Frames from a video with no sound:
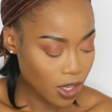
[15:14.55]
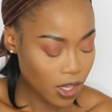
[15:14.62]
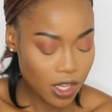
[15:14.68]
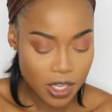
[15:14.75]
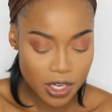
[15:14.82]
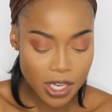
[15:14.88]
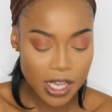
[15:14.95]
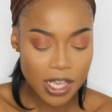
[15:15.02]

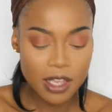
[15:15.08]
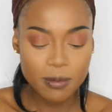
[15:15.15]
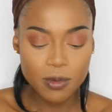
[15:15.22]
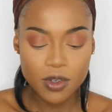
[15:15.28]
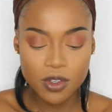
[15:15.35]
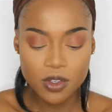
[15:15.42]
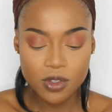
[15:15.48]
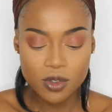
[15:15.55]
and I am going
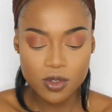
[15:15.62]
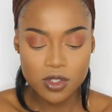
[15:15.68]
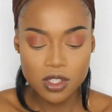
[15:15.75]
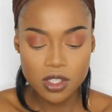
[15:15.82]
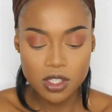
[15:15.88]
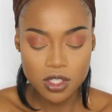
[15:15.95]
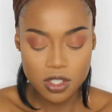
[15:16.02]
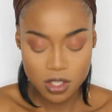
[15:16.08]
to use
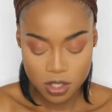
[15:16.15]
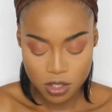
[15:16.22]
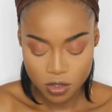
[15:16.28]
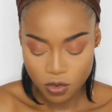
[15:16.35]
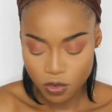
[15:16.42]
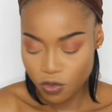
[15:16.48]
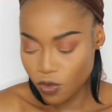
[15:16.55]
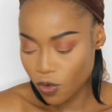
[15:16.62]
this
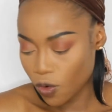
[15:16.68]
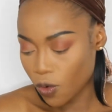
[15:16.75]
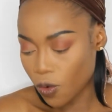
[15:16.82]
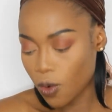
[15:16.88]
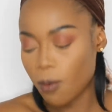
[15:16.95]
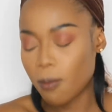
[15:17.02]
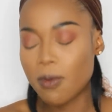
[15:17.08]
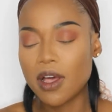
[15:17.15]

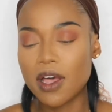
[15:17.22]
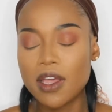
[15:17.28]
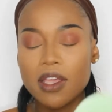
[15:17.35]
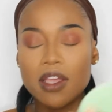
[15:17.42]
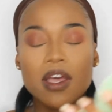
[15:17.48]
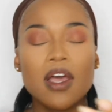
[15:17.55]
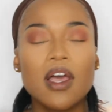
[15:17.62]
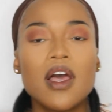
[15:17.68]
for my